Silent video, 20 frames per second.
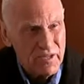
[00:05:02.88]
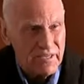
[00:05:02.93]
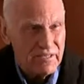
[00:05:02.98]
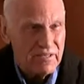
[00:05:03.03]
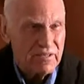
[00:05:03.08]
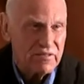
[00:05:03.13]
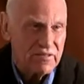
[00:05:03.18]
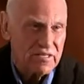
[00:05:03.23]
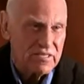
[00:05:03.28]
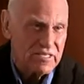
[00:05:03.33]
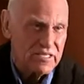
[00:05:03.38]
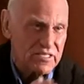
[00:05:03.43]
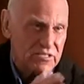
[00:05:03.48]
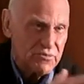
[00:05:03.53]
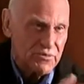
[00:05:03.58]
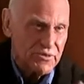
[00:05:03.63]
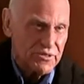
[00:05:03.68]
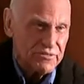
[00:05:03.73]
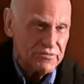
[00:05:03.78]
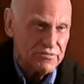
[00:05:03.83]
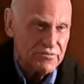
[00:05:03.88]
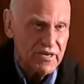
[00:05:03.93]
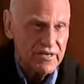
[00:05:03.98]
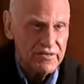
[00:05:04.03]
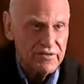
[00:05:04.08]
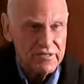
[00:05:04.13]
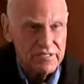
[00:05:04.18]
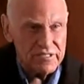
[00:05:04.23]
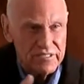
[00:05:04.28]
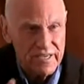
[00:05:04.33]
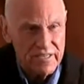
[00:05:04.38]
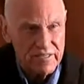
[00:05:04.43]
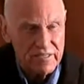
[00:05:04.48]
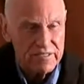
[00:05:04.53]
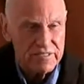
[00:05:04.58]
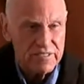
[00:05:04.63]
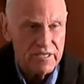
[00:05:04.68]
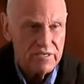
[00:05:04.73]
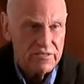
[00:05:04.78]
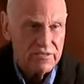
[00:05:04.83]
like, does this work define you?
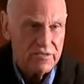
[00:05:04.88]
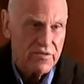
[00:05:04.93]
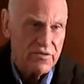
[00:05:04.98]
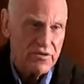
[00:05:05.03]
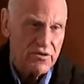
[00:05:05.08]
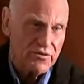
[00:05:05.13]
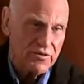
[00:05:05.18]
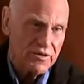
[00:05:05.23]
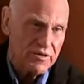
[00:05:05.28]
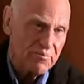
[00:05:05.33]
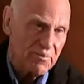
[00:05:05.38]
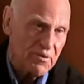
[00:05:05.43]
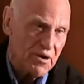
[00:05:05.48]
Did the early